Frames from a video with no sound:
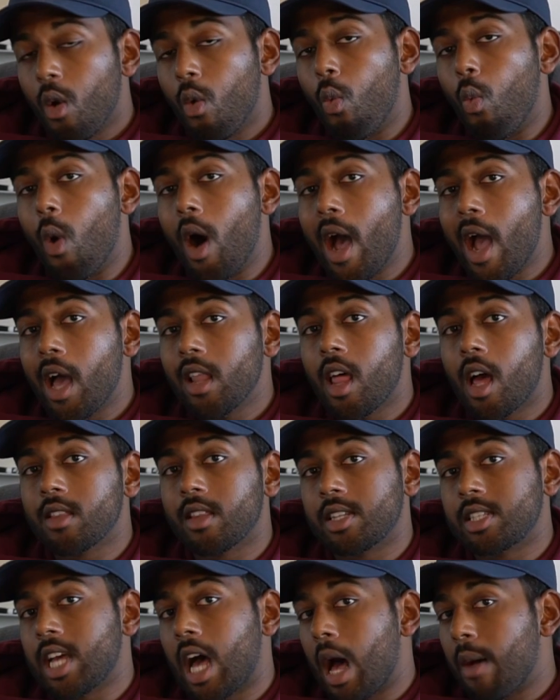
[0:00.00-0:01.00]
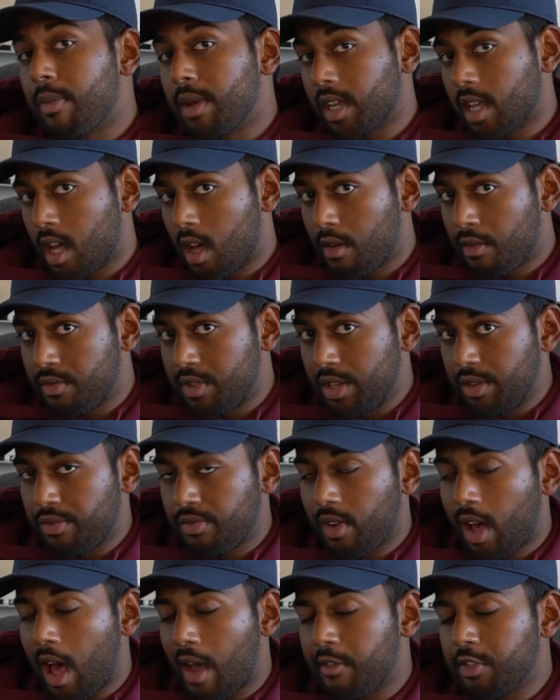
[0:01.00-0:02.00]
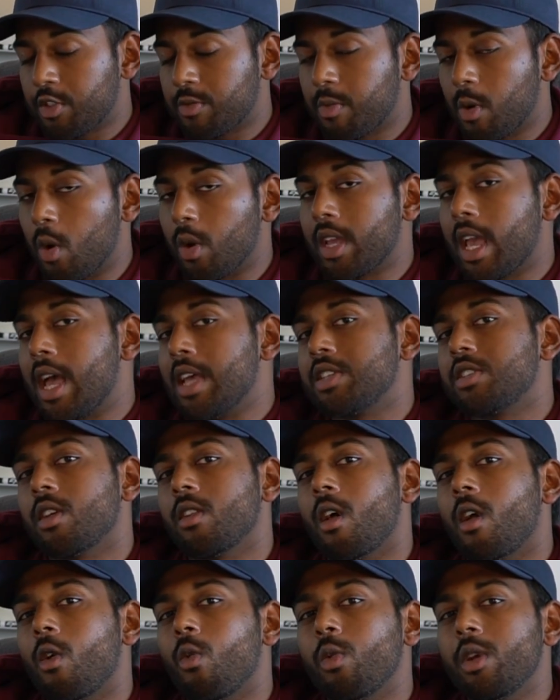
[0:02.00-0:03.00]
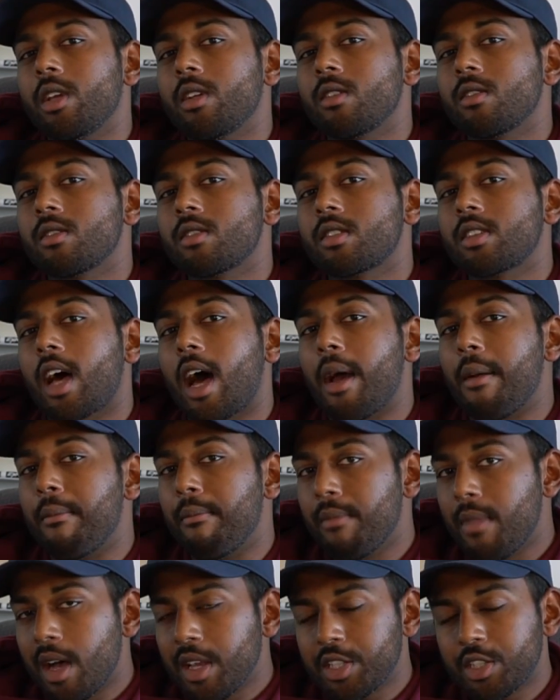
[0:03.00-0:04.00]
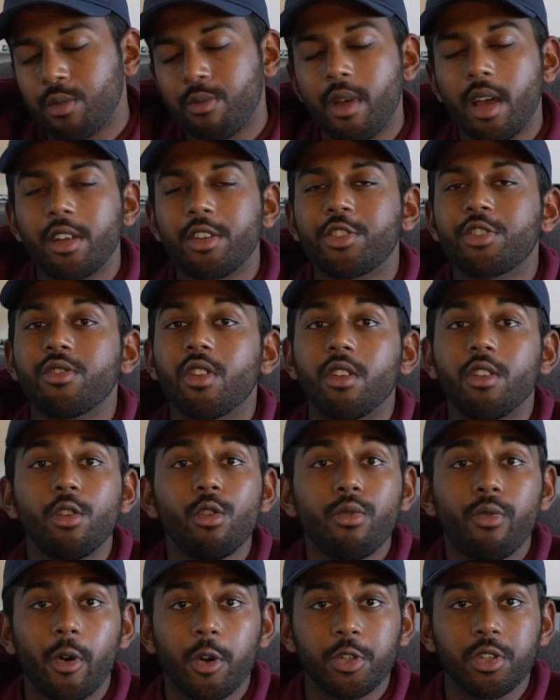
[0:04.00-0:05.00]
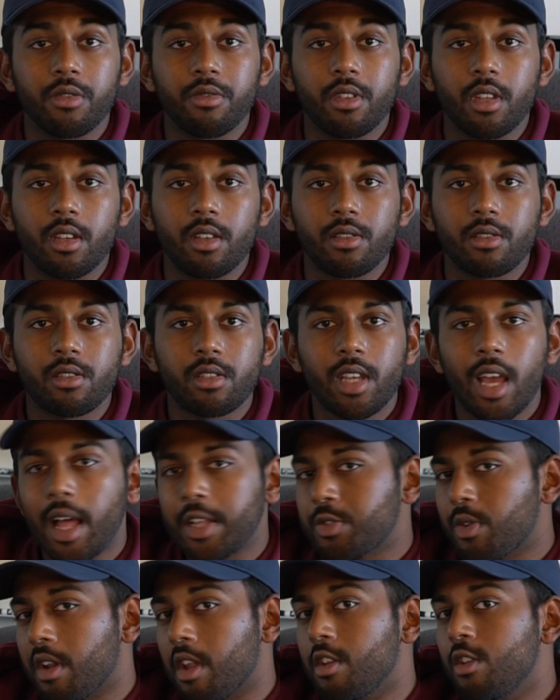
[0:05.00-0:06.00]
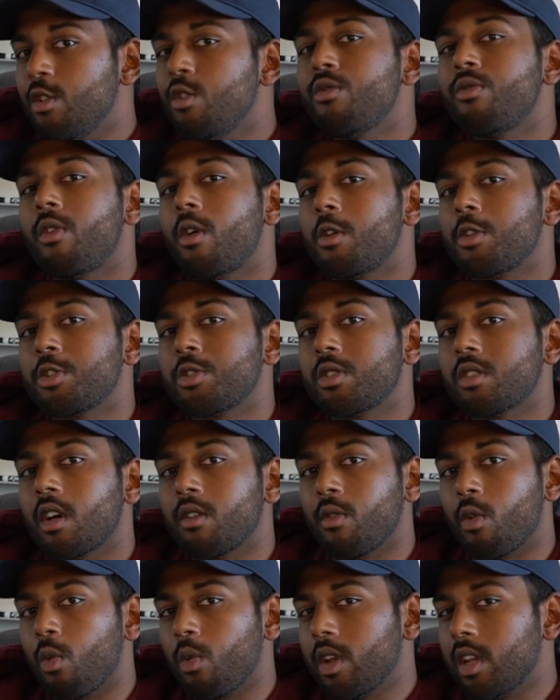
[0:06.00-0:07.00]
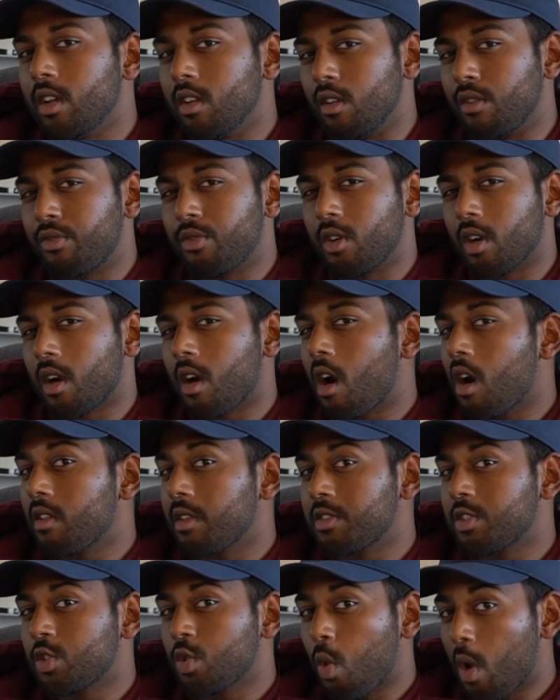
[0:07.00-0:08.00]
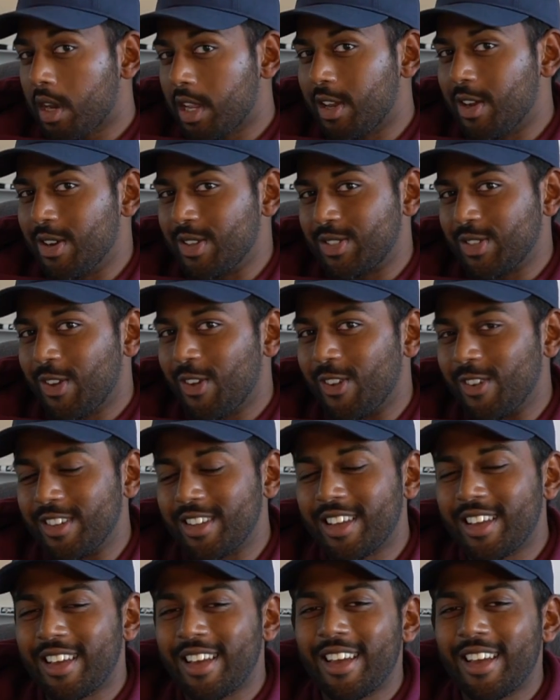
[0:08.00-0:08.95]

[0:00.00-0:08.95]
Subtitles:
While on the topic of the 5-spoke SLR wheels, I must mention a new version of these. Yeah, that's right, a new version of a wheel for a car that's 20 years old.